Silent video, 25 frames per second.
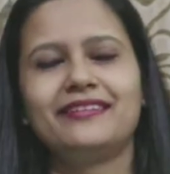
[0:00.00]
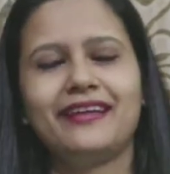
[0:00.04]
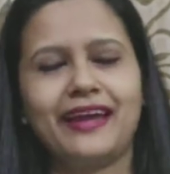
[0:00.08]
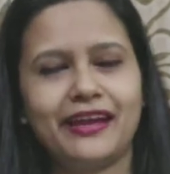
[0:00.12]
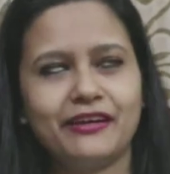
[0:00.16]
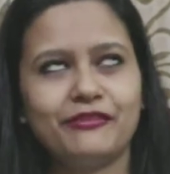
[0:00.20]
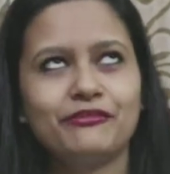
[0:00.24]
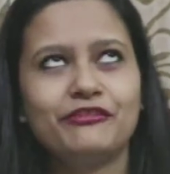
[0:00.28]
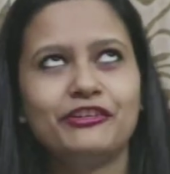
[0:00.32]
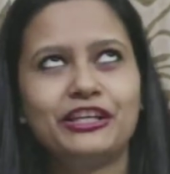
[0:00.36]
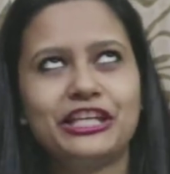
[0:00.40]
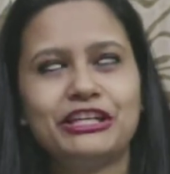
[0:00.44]

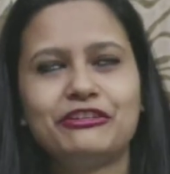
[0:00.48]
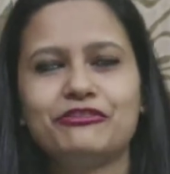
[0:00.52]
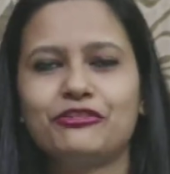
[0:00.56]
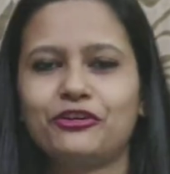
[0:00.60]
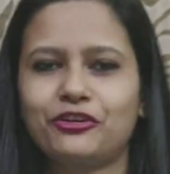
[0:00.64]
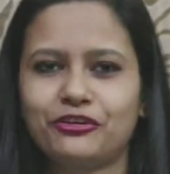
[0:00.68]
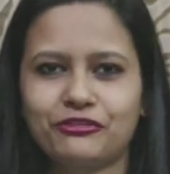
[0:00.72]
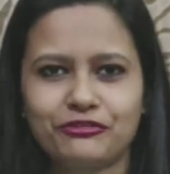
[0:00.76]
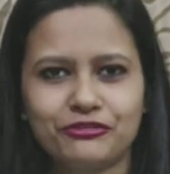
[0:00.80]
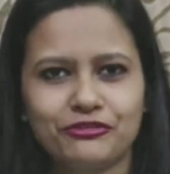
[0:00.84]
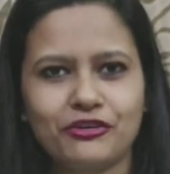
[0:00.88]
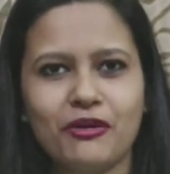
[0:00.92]
Thankfully
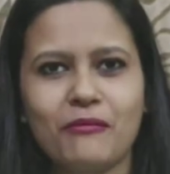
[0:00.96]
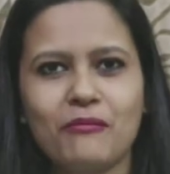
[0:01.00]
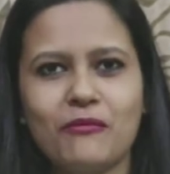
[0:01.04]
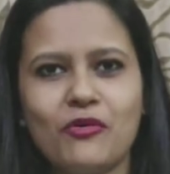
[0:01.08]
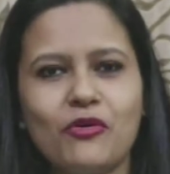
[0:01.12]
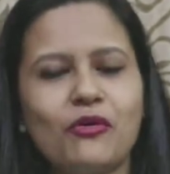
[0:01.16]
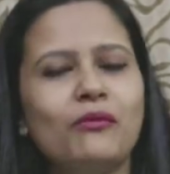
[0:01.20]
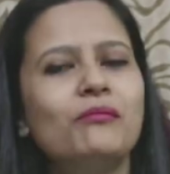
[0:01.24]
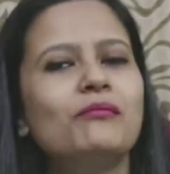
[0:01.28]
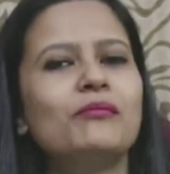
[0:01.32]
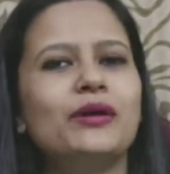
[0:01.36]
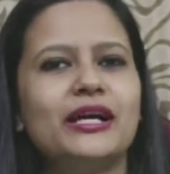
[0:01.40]
work from
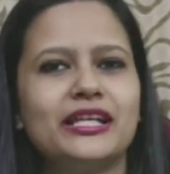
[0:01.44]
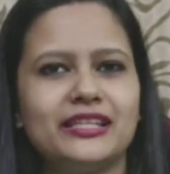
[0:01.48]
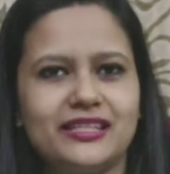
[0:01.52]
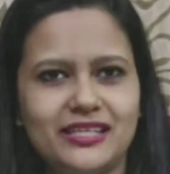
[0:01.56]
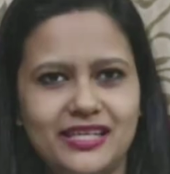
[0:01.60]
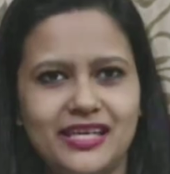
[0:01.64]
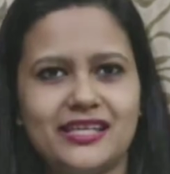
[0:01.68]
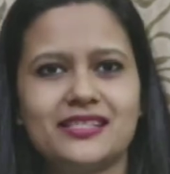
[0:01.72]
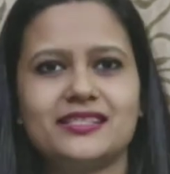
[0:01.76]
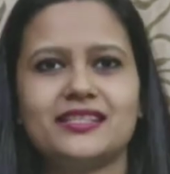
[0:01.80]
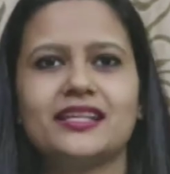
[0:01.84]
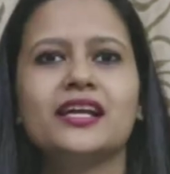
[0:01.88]
home, but
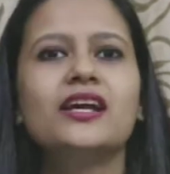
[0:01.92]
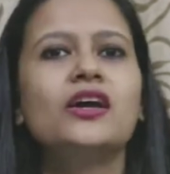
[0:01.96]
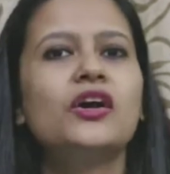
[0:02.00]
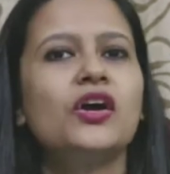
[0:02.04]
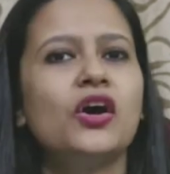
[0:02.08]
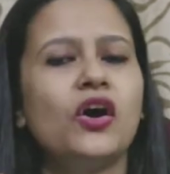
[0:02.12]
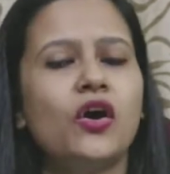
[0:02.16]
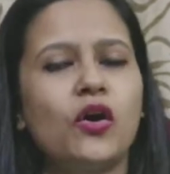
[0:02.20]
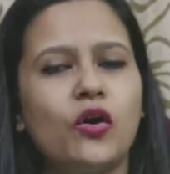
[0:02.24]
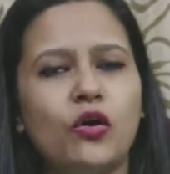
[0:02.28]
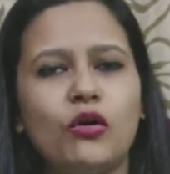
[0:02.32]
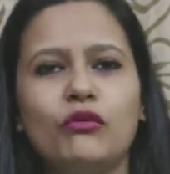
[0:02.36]
yes,
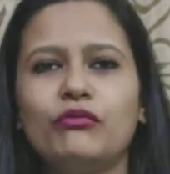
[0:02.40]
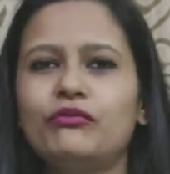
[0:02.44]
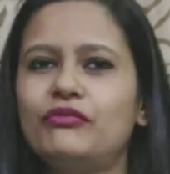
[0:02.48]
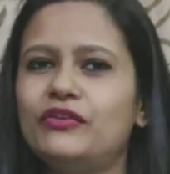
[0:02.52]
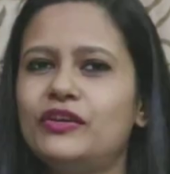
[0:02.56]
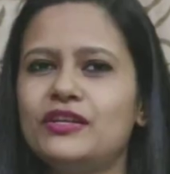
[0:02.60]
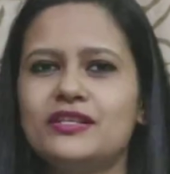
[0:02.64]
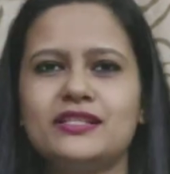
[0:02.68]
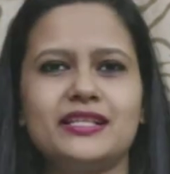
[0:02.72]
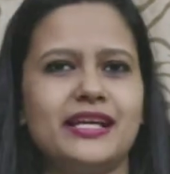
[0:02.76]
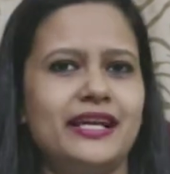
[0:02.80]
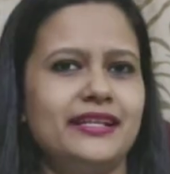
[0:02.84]

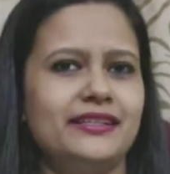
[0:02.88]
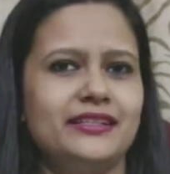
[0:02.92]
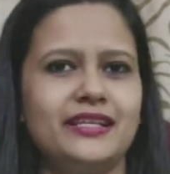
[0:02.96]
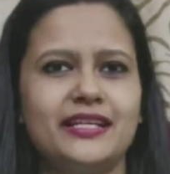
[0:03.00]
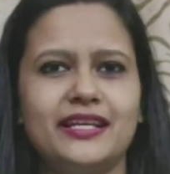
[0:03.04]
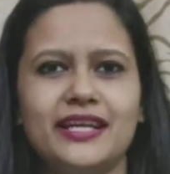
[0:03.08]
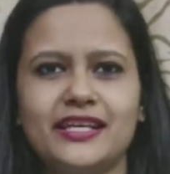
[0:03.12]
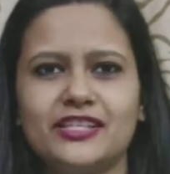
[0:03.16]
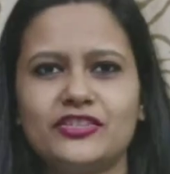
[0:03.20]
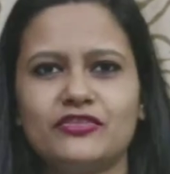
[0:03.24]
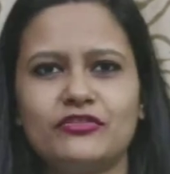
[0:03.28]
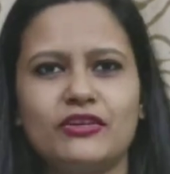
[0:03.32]
office and
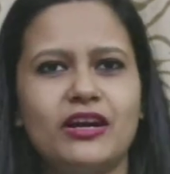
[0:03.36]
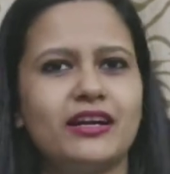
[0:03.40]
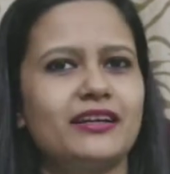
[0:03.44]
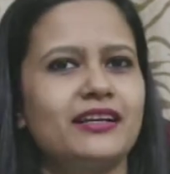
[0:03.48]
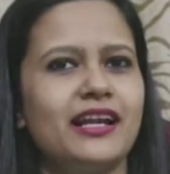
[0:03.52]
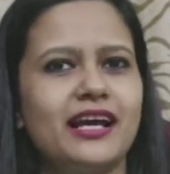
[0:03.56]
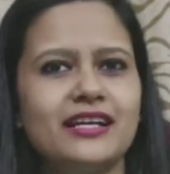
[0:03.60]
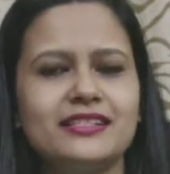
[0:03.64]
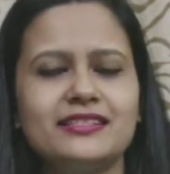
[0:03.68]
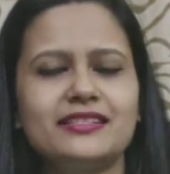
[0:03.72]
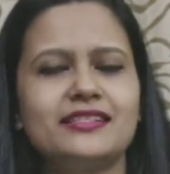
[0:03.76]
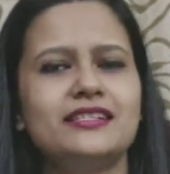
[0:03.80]
then extra
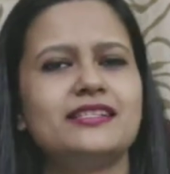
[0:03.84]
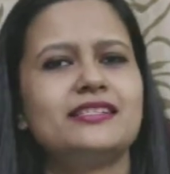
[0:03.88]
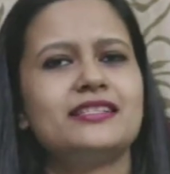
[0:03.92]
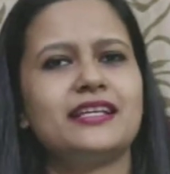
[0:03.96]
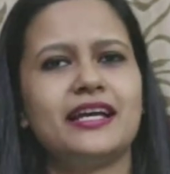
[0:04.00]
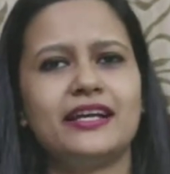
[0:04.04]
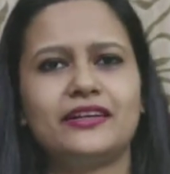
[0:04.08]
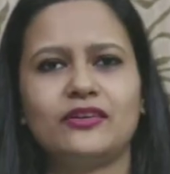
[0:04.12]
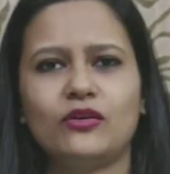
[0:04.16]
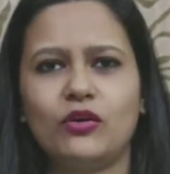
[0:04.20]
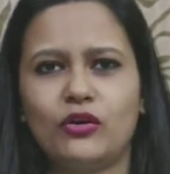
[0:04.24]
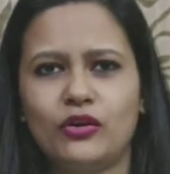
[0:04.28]
classes
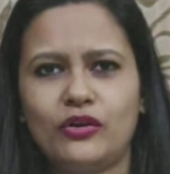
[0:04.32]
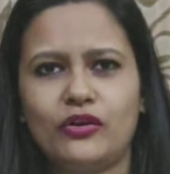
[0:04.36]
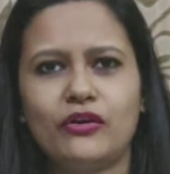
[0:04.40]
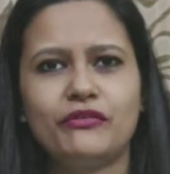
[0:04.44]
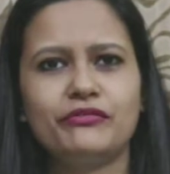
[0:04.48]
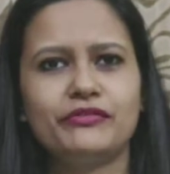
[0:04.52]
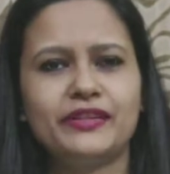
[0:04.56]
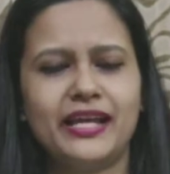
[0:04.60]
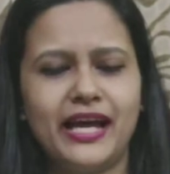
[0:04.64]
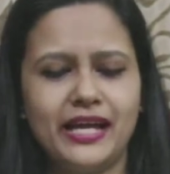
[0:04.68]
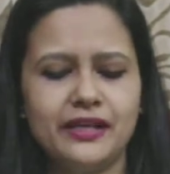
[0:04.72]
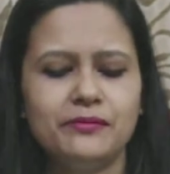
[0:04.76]
and all
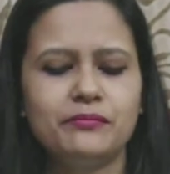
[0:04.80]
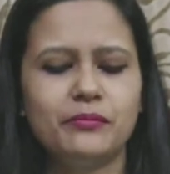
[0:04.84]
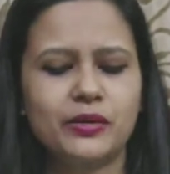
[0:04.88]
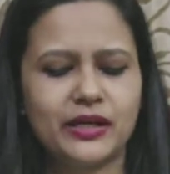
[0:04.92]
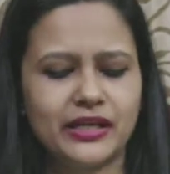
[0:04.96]
of that.